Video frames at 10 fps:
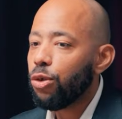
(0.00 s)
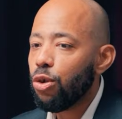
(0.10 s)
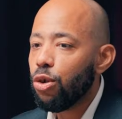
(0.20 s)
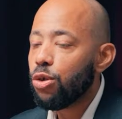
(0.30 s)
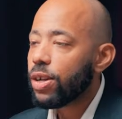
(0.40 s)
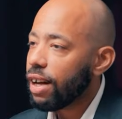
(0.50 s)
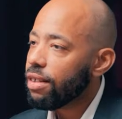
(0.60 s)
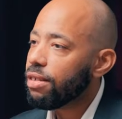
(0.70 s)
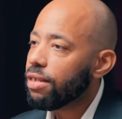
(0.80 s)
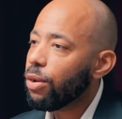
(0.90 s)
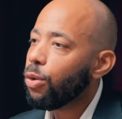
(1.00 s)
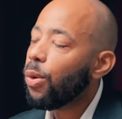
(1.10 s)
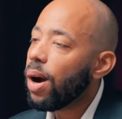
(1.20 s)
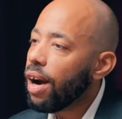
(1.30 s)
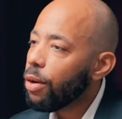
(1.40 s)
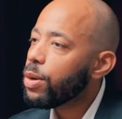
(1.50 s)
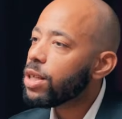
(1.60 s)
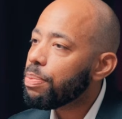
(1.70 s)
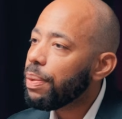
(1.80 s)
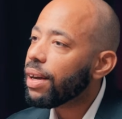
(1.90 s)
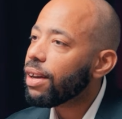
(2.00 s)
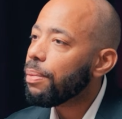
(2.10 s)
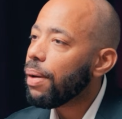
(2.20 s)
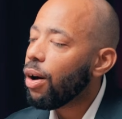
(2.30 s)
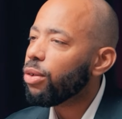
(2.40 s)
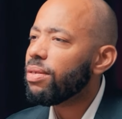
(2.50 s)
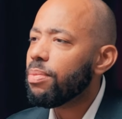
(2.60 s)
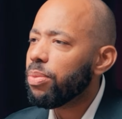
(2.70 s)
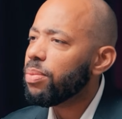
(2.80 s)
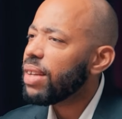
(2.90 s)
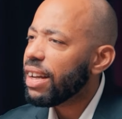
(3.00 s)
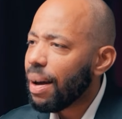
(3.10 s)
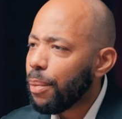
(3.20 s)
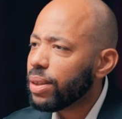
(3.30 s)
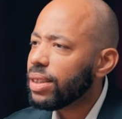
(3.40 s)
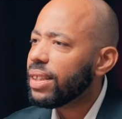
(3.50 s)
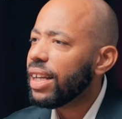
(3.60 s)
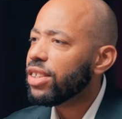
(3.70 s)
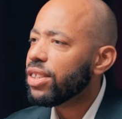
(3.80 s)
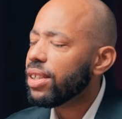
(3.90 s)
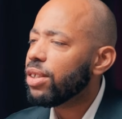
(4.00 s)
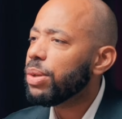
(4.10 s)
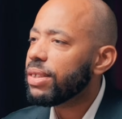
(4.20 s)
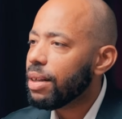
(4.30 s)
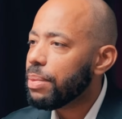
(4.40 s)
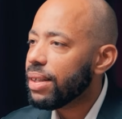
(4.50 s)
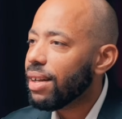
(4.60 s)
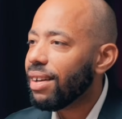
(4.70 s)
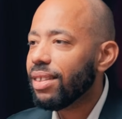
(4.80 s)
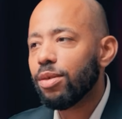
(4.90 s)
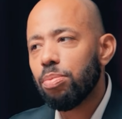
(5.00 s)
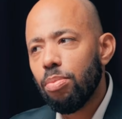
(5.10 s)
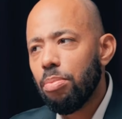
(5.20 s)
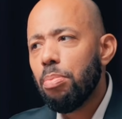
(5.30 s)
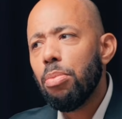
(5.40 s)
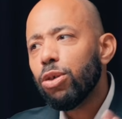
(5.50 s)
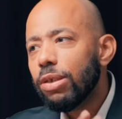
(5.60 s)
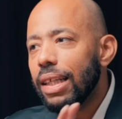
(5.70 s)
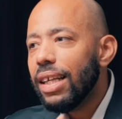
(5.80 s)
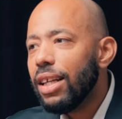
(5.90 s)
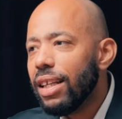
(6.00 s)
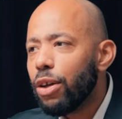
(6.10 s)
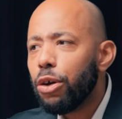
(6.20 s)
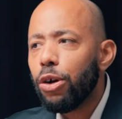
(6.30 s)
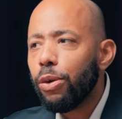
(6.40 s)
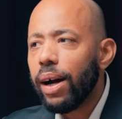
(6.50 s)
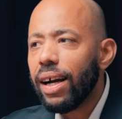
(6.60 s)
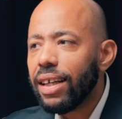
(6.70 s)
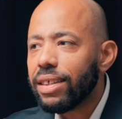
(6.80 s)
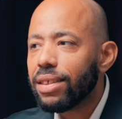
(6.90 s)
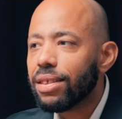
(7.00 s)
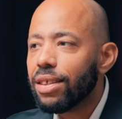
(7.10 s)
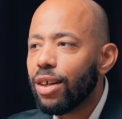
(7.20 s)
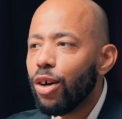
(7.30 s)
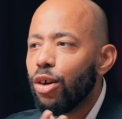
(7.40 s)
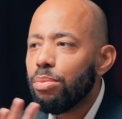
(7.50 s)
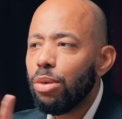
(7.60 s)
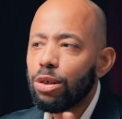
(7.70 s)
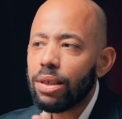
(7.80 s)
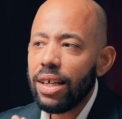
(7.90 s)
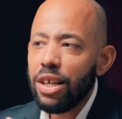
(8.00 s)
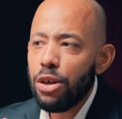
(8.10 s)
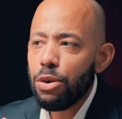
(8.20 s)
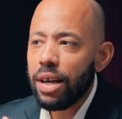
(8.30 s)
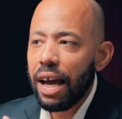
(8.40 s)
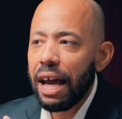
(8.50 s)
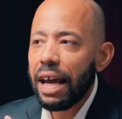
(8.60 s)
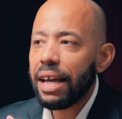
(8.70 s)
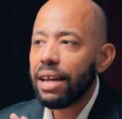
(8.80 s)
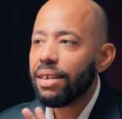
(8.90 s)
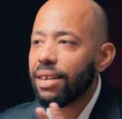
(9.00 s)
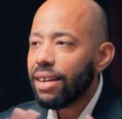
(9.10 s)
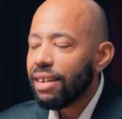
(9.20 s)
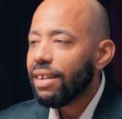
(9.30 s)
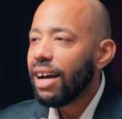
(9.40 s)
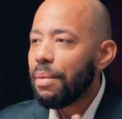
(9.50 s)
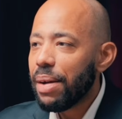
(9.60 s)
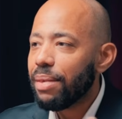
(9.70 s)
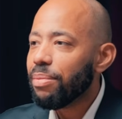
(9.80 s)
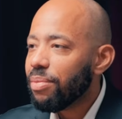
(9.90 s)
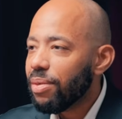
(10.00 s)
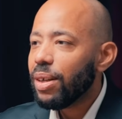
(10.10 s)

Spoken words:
you look at where we speak about data monetization, retail media, it's mostly in the US, mostly in UK. I mean,